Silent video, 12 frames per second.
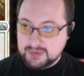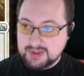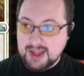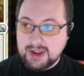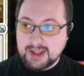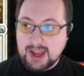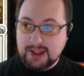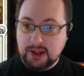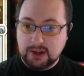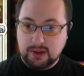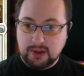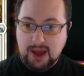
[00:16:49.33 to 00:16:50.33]
That again,
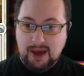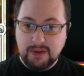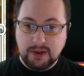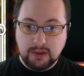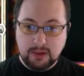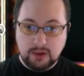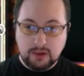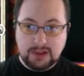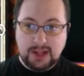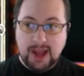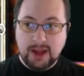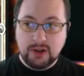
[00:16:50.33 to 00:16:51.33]
like having your
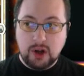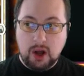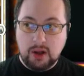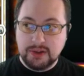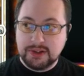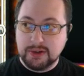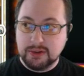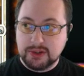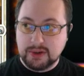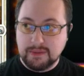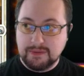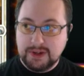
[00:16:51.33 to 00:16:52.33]
land also
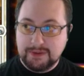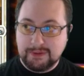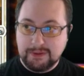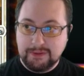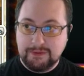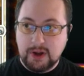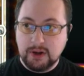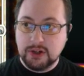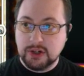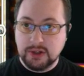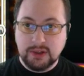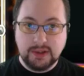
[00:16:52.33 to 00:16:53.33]
serve different
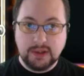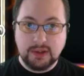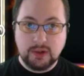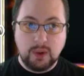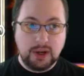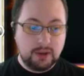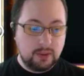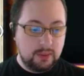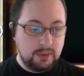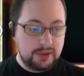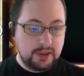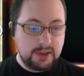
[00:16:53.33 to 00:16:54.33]
functions is quite
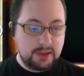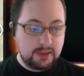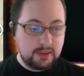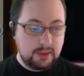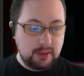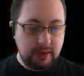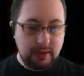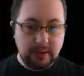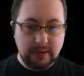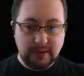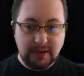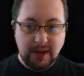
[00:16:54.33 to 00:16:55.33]
cool. So I
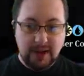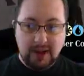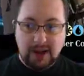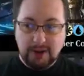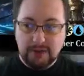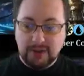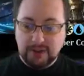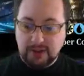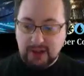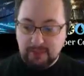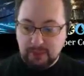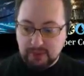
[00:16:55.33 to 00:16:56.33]
always forget
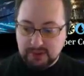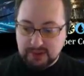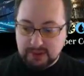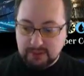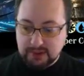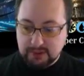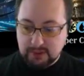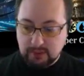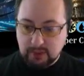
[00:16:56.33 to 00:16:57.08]
the import system doesn't really